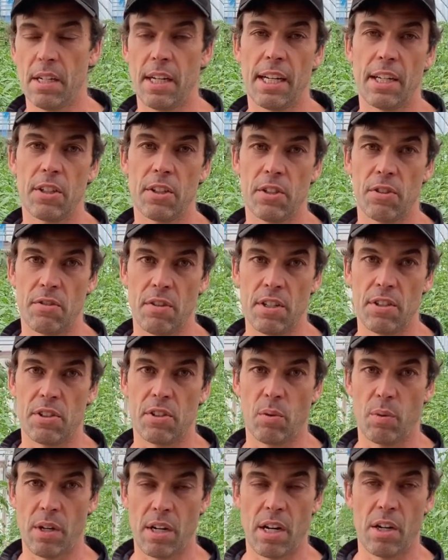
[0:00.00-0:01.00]
Acres runs the
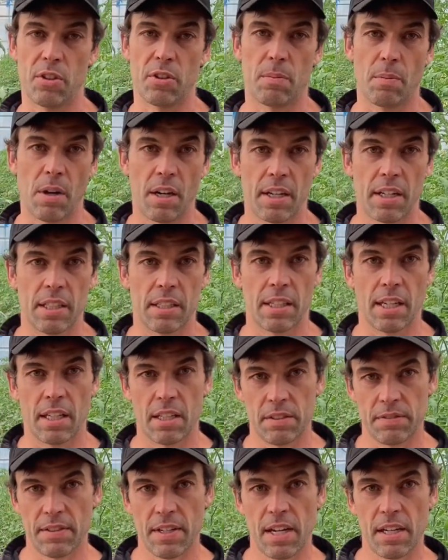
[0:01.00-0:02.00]
warehouse market in
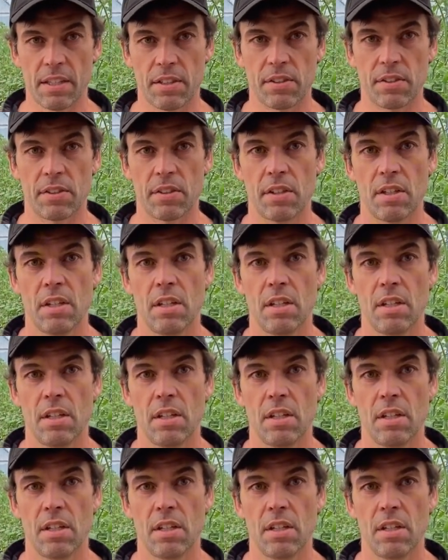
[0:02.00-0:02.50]
Halifax.